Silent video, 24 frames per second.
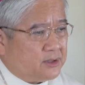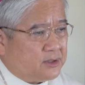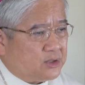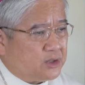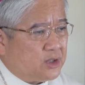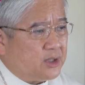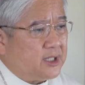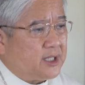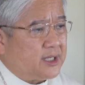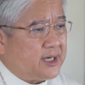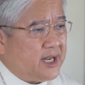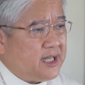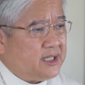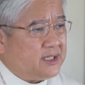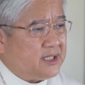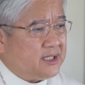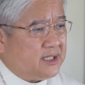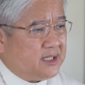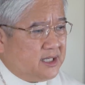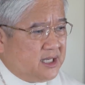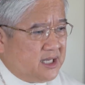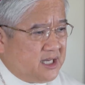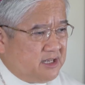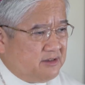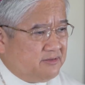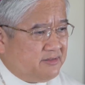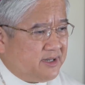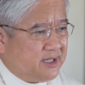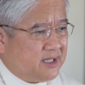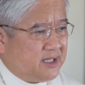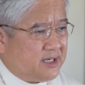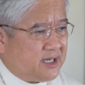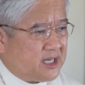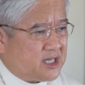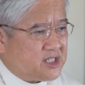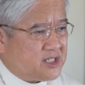tolerating
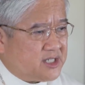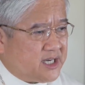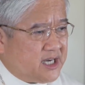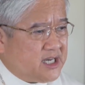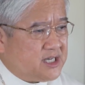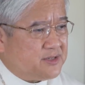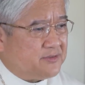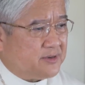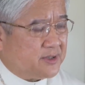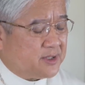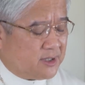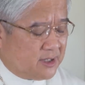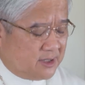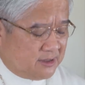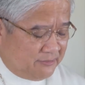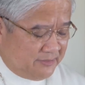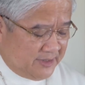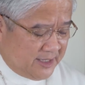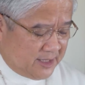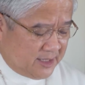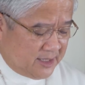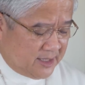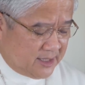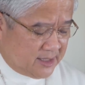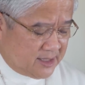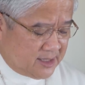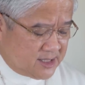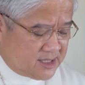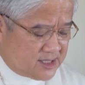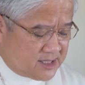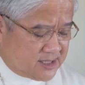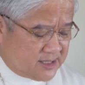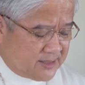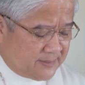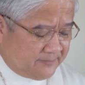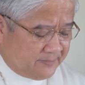evil in exchange for
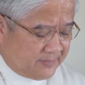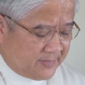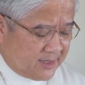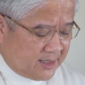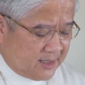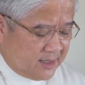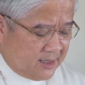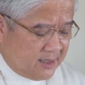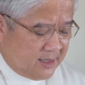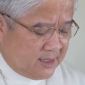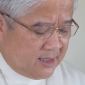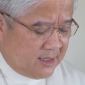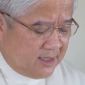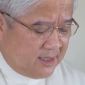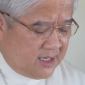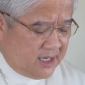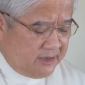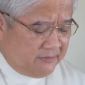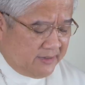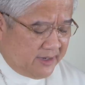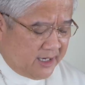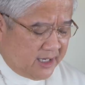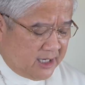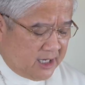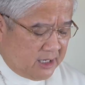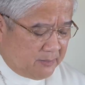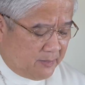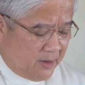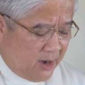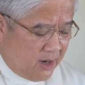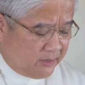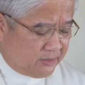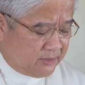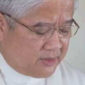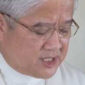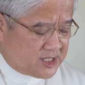convenience, living in
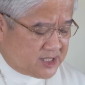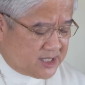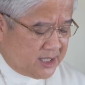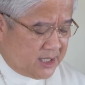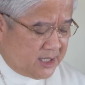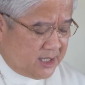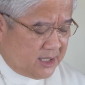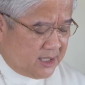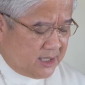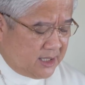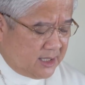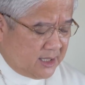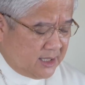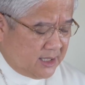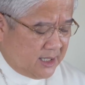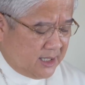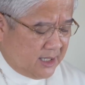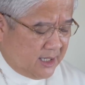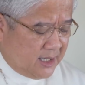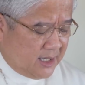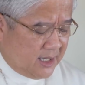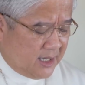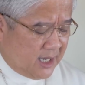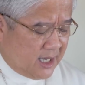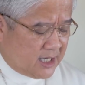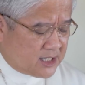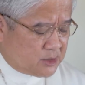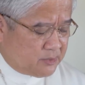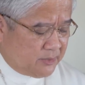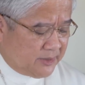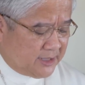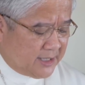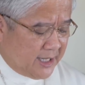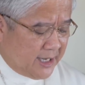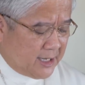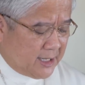hypocrisy as
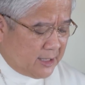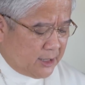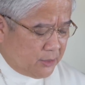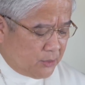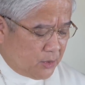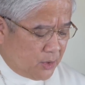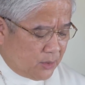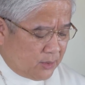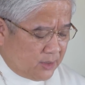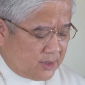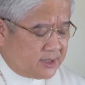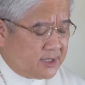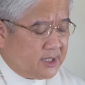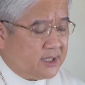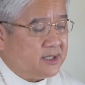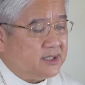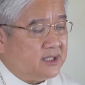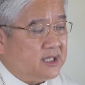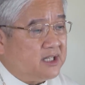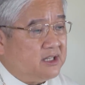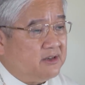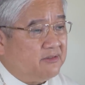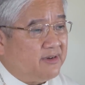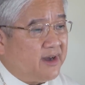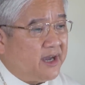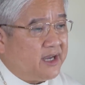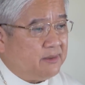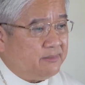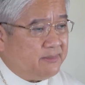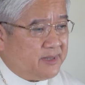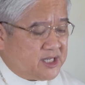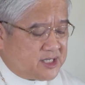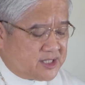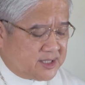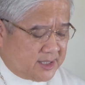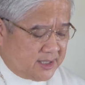we daily hold the
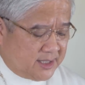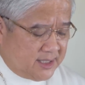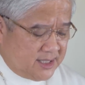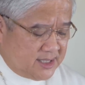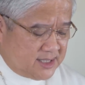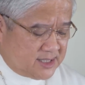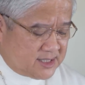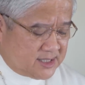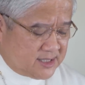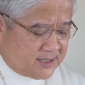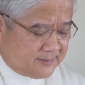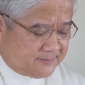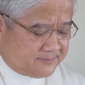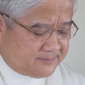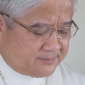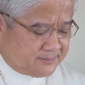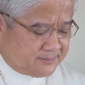divine mysteries,